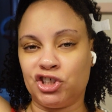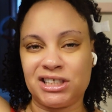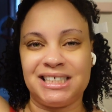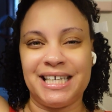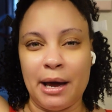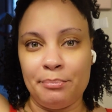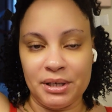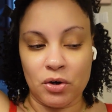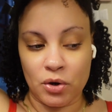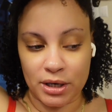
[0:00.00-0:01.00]
just yet
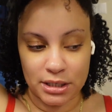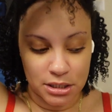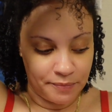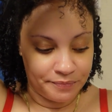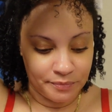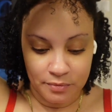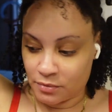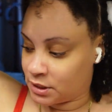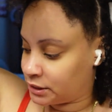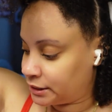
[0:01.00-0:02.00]
because
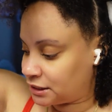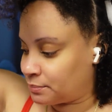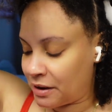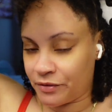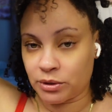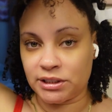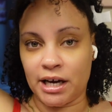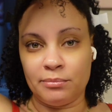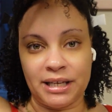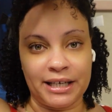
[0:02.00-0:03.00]
this is my first
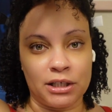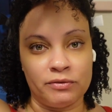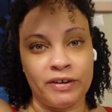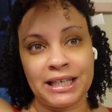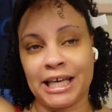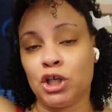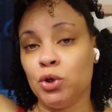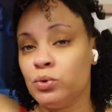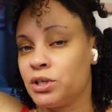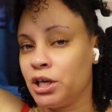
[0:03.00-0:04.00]
time like
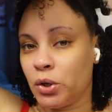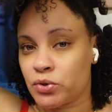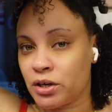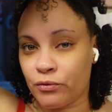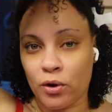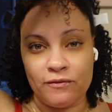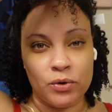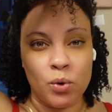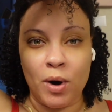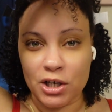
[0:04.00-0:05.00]
using it for a
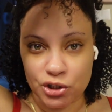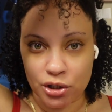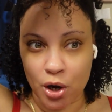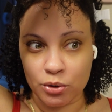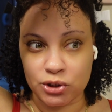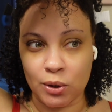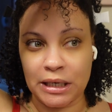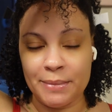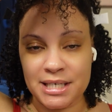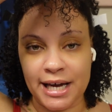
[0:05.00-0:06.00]
full wash and go. So
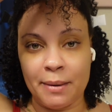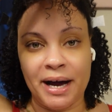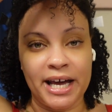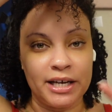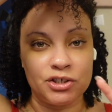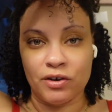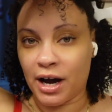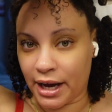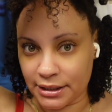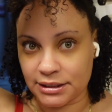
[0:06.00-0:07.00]
let me see how my hair
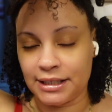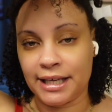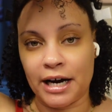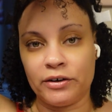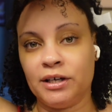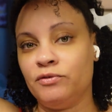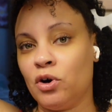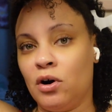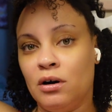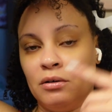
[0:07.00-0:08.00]
dries and then I'll give
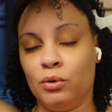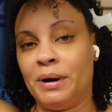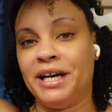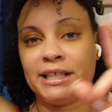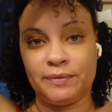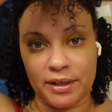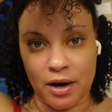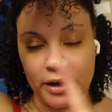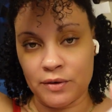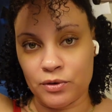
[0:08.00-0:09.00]
y'all on my next video.
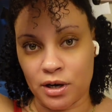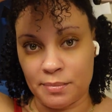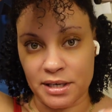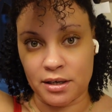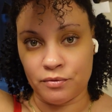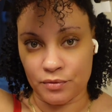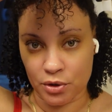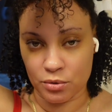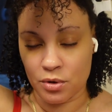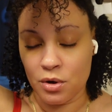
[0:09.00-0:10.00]
I'll give you the updated
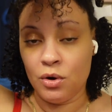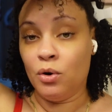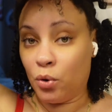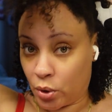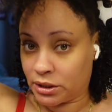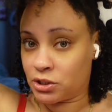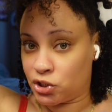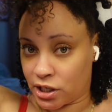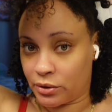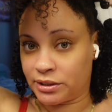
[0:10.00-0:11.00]
review on this
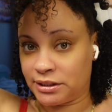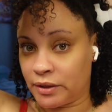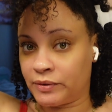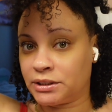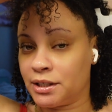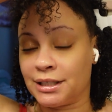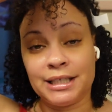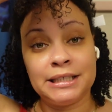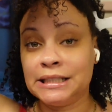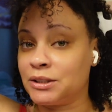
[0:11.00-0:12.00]
gel to see if it's good.
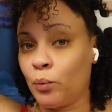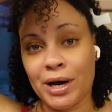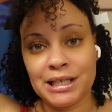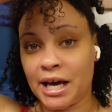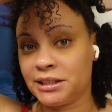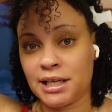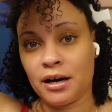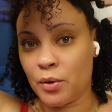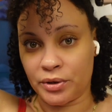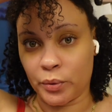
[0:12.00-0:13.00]
Listen, Wetline is not
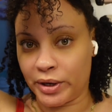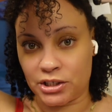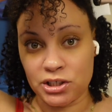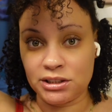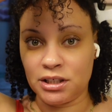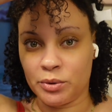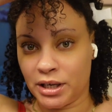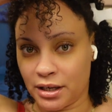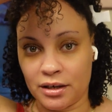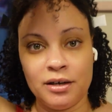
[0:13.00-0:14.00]
going nowhere. She's still
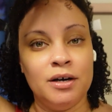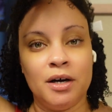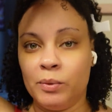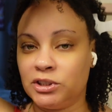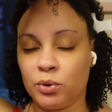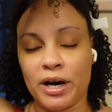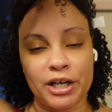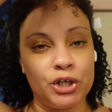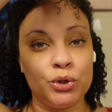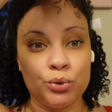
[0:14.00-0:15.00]
here. We still got a
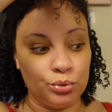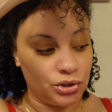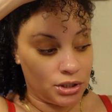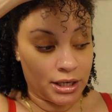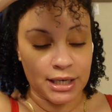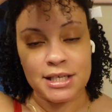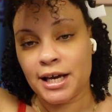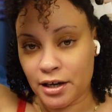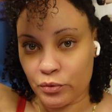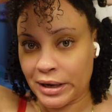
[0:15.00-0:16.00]
huge
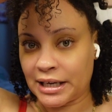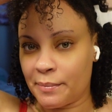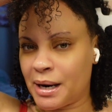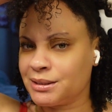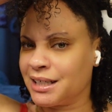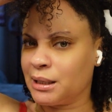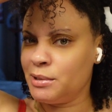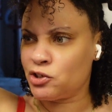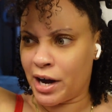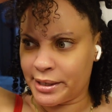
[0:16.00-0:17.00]
container of Wetline, but I was like, let me
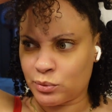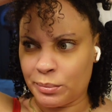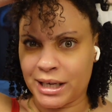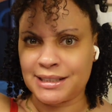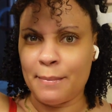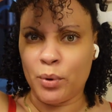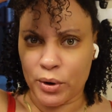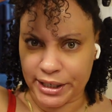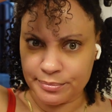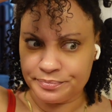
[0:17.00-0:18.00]
try this one because I bought
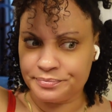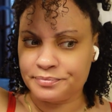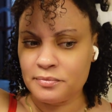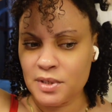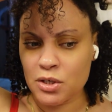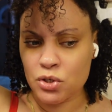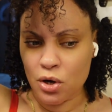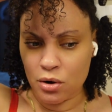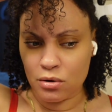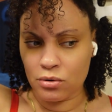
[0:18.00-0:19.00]
it.
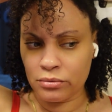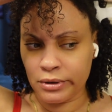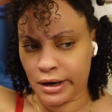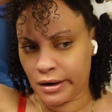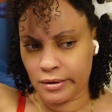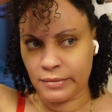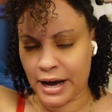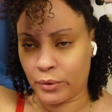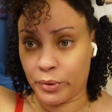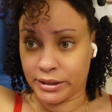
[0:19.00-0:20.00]
So I
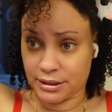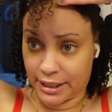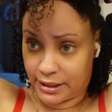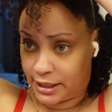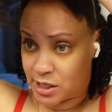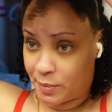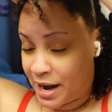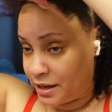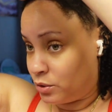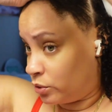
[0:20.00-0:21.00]
don't want it to like
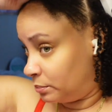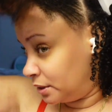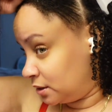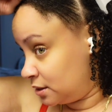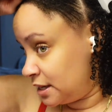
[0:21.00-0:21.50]
expire on me.